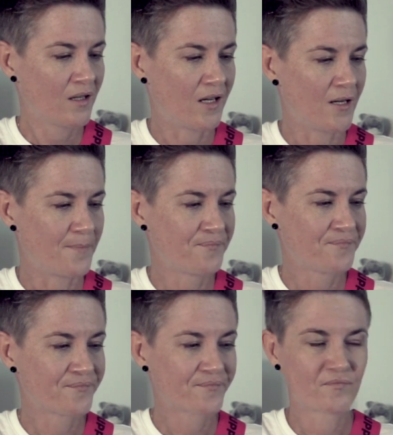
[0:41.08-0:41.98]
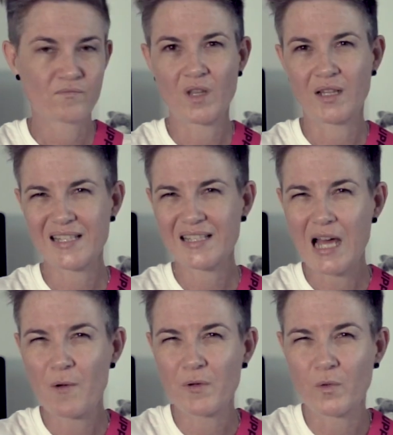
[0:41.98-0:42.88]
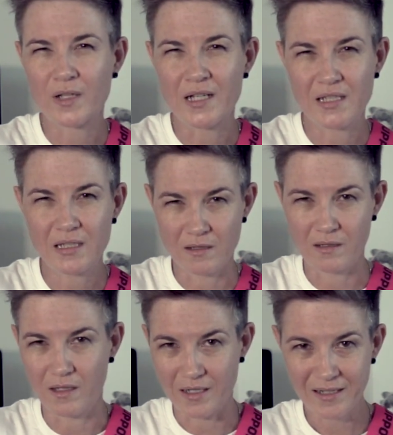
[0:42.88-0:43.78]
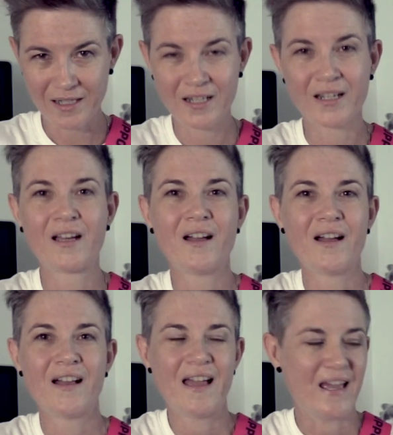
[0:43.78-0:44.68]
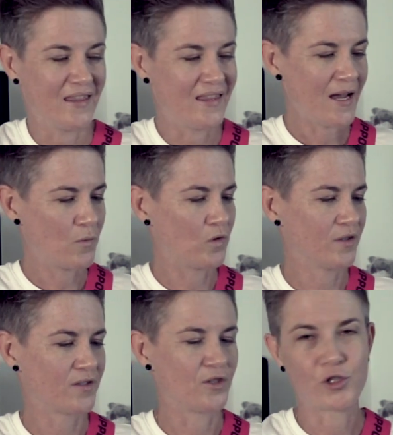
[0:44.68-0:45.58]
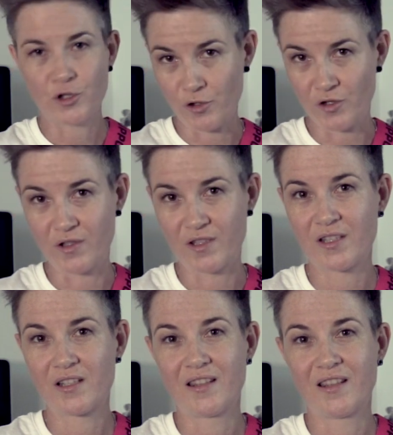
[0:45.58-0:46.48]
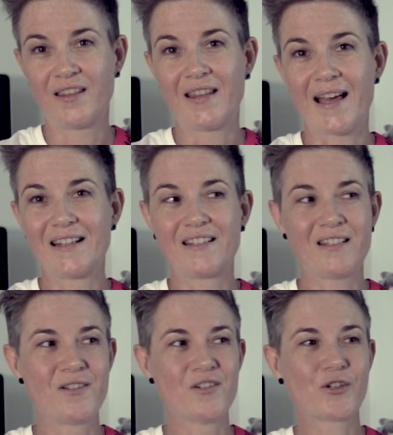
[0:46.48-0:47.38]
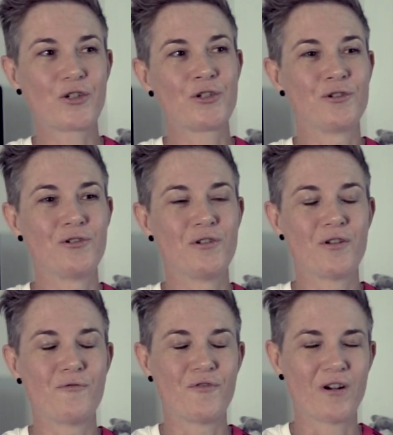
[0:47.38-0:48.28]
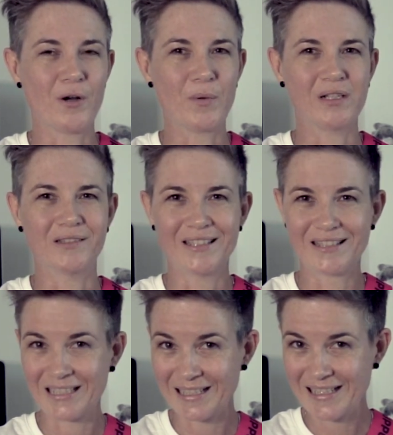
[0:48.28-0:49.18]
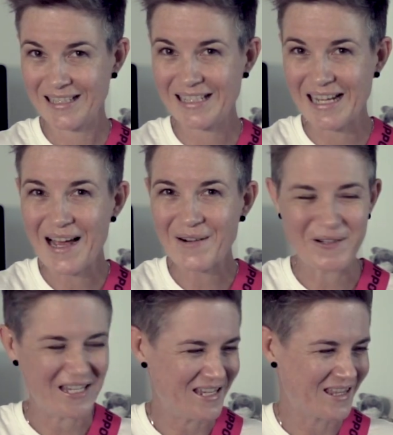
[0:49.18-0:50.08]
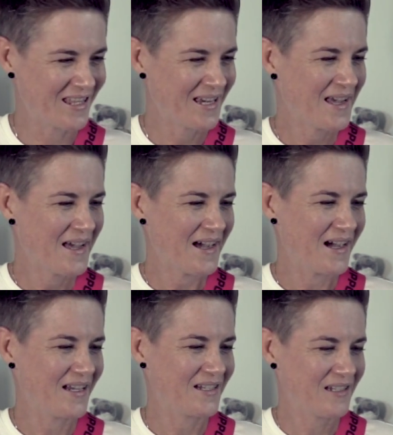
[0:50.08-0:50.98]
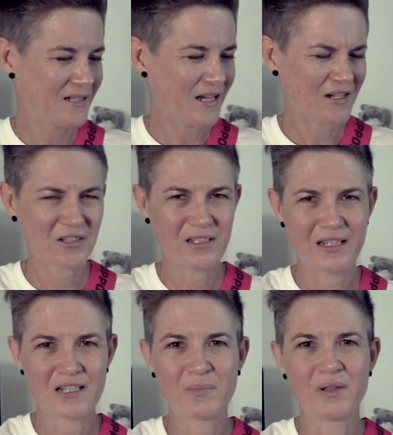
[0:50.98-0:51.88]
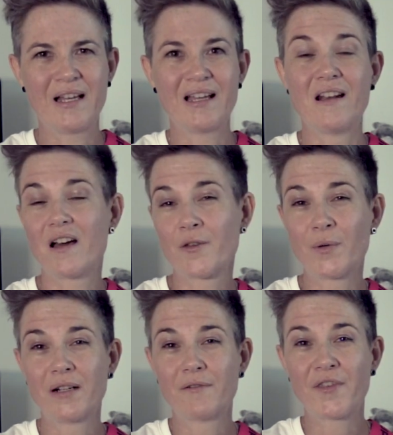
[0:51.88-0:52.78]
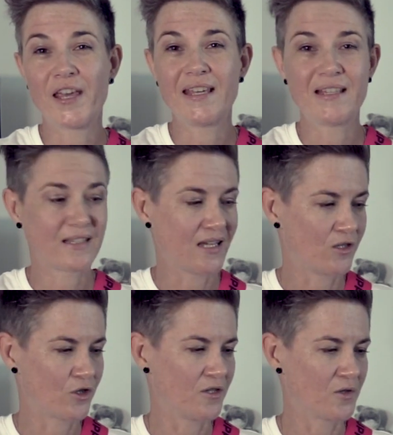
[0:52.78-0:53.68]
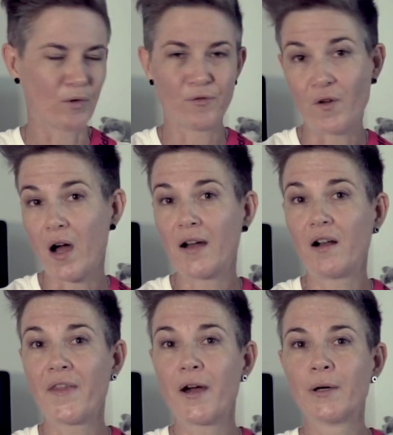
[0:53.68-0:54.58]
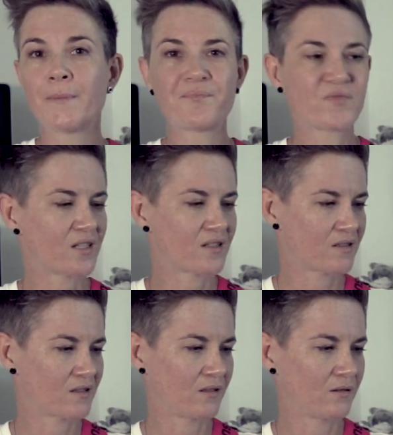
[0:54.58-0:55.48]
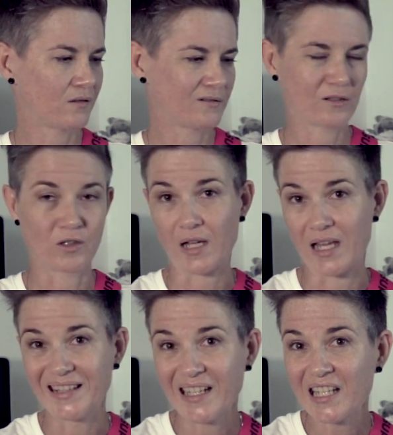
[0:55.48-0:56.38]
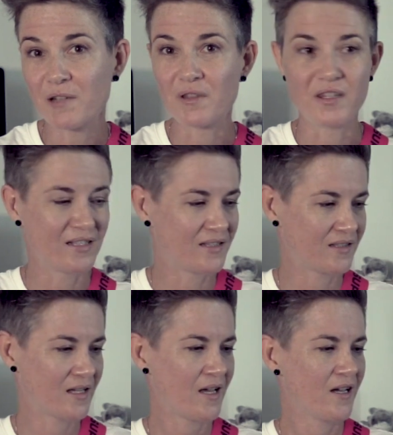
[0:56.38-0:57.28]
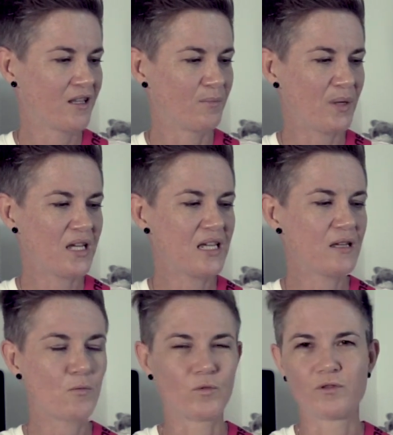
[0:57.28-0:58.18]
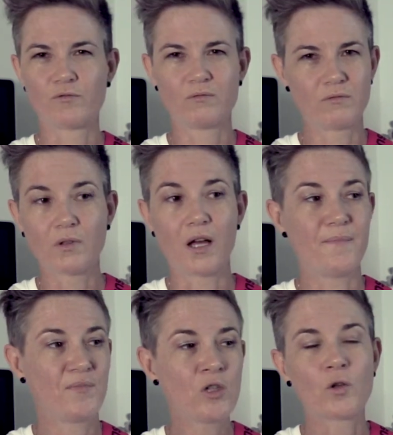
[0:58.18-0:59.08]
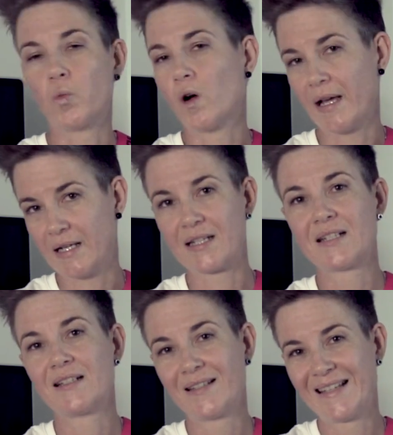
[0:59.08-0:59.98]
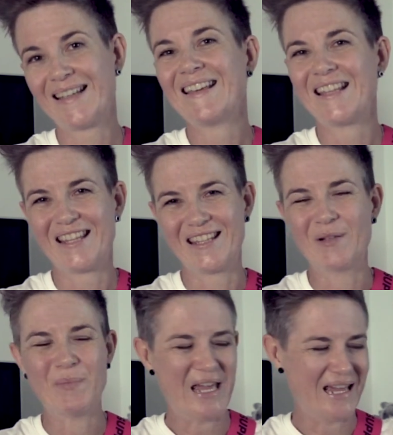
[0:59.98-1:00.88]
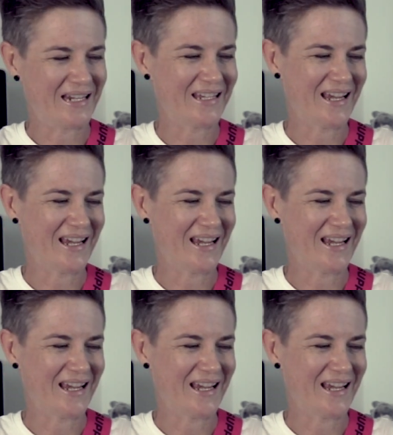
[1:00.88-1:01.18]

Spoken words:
Let's start with what I didn't like, and that was the tuners that did not tune very well to start with. I did actually get to play another one of these and the tuners were fine on that one, just got unlucky with this. The B was like, you could wind the peg